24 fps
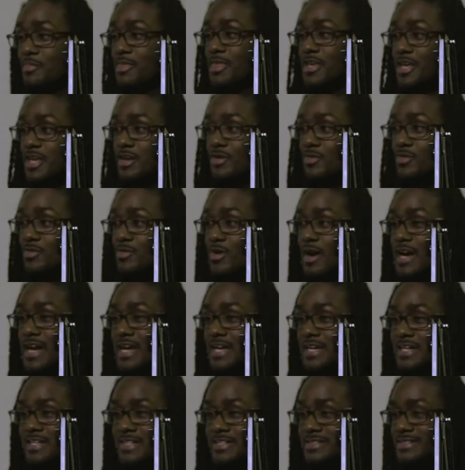I'm and all that.
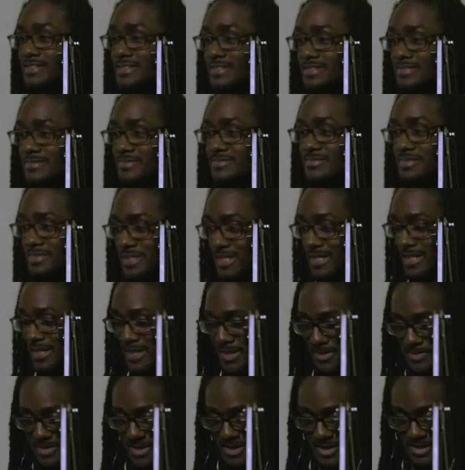Reagan shit. And
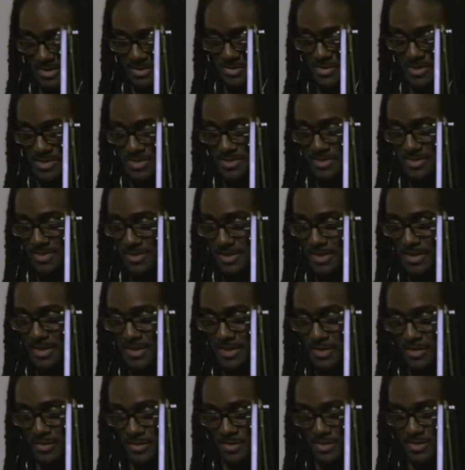them niggas
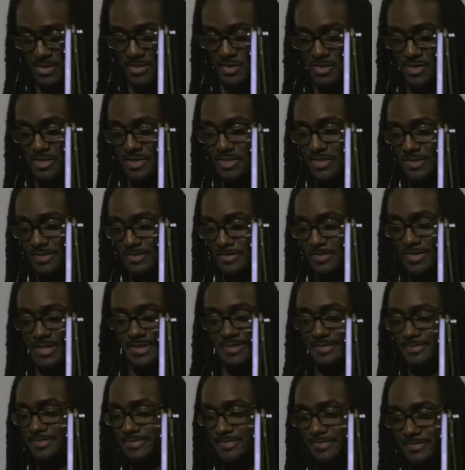was doing something,
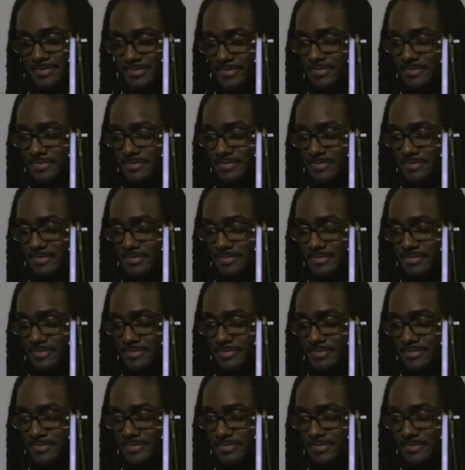but